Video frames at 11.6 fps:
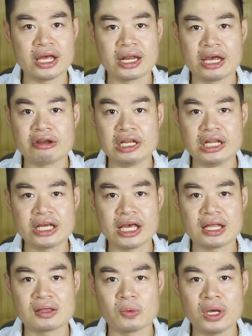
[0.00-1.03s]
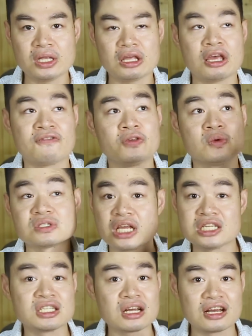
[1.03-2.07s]
and I really can't wait if yung
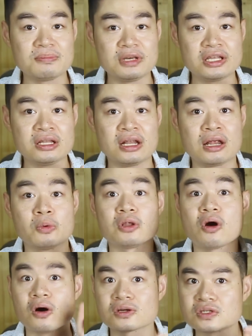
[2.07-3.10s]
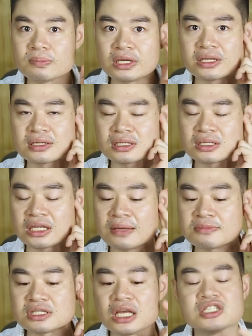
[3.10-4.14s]
stage na gagamitin nila will also be the
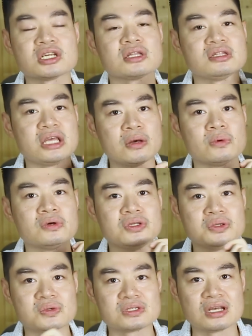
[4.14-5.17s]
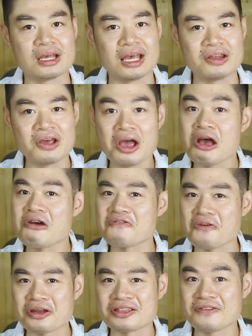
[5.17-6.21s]
same stage that they will use again
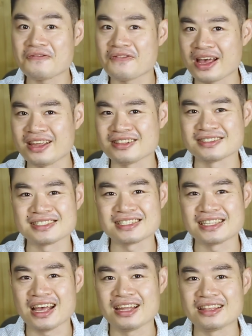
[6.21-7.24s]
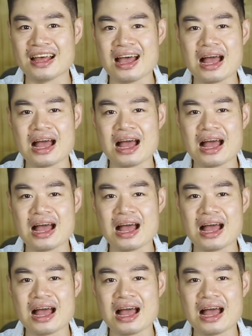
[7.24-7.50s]
for the finals night.